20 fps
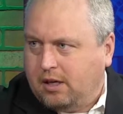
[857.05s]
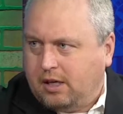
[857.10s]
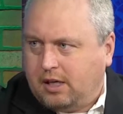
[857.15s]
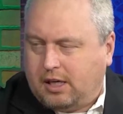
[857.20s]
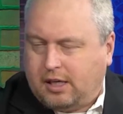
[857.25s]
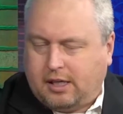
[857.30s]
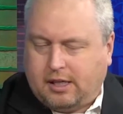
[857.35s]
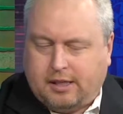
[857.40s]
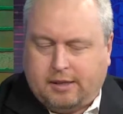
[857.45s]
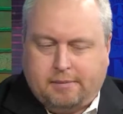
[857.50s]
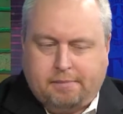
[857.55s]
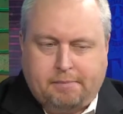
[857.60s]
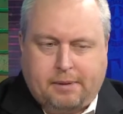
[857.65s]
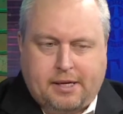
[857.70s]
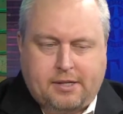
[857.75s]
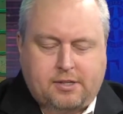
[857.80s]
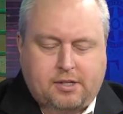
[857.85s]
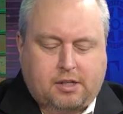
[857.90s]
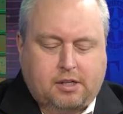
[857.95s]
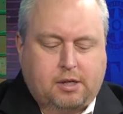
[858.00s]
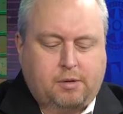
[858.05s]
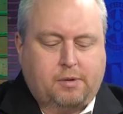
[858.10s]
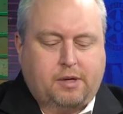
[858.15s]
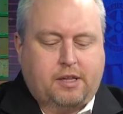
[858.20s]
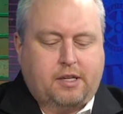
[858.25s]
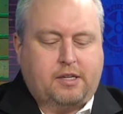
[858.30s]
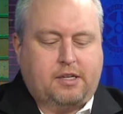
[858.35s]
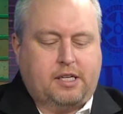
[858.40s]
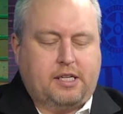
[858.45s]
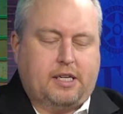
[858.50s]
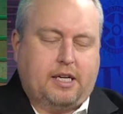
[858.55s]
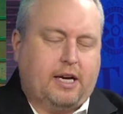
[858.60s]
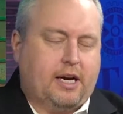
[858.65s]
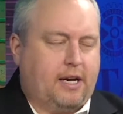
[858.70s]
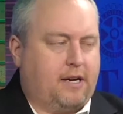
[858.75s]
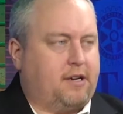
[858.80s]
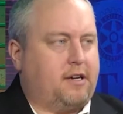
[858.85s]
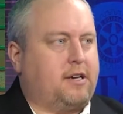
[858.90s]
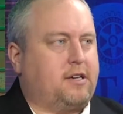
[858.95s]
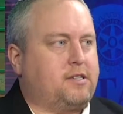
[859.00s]
Um, basically, what the
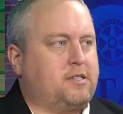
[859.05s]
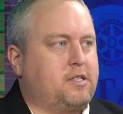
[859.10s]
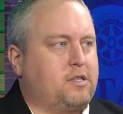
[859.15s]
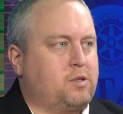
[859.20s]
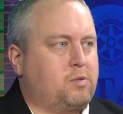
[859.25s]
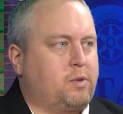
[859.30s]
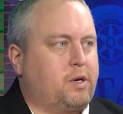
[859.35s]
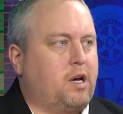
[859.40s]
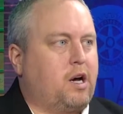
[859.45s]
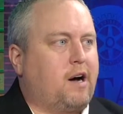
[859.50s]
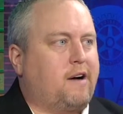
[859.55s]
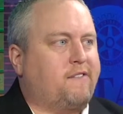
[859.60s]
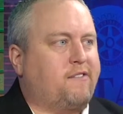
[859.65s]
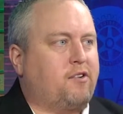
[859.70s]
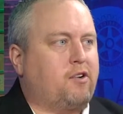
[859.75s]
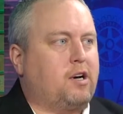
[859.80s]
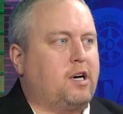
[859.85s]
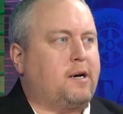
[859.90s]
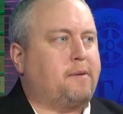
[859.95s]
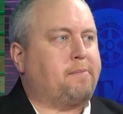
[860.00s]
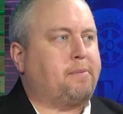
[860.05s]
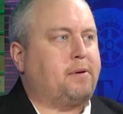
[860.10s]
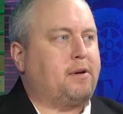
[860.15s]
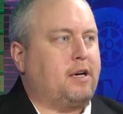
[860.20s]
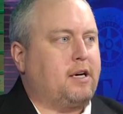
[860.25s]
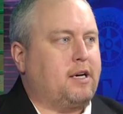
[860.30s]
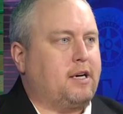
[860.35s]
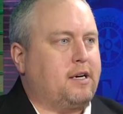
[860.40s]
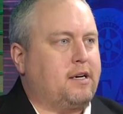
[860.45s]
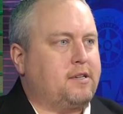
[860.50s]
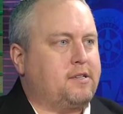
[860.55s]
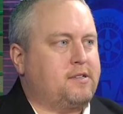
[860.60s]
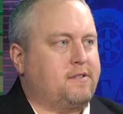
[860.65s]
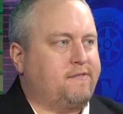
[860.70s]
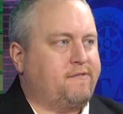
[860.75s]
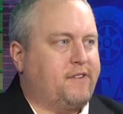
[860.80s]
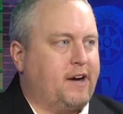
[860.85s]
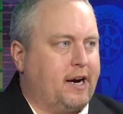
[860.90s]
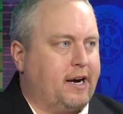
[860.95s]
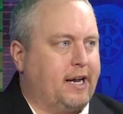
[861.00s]
DDA does is we offer up uh, some
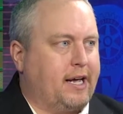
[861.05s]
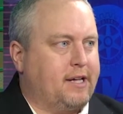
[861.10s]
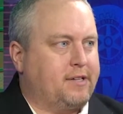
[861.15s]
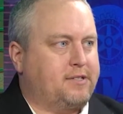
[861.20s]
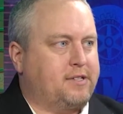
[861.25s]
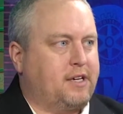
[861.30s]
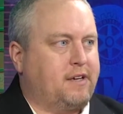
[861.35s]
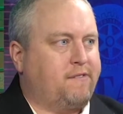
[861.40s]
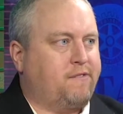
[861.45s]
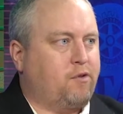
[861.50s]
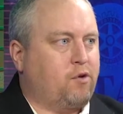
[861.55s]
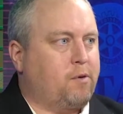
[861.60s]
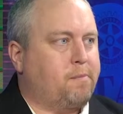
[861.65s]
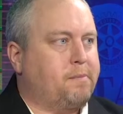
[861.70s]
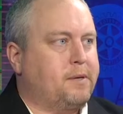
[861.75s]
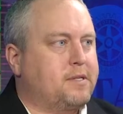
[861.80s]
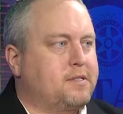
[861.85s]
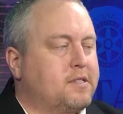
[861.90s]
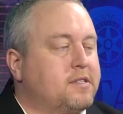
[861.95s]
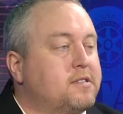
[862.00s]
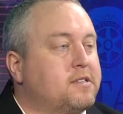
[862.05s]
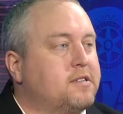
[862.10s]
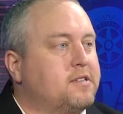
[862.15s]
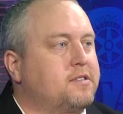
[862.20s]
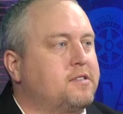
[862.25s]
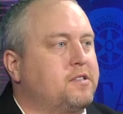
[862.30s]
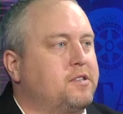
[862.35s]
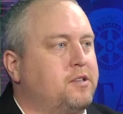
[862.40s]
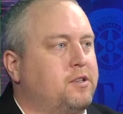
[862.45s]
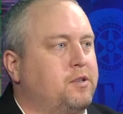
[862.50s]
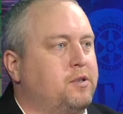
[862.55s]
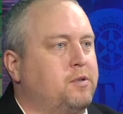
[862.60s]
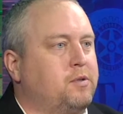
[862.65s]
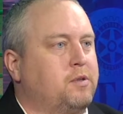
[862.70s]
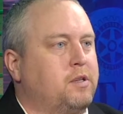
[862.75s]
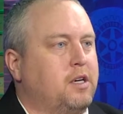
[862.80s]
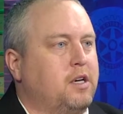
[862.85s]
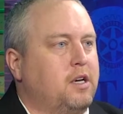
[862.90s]
financing for businesses to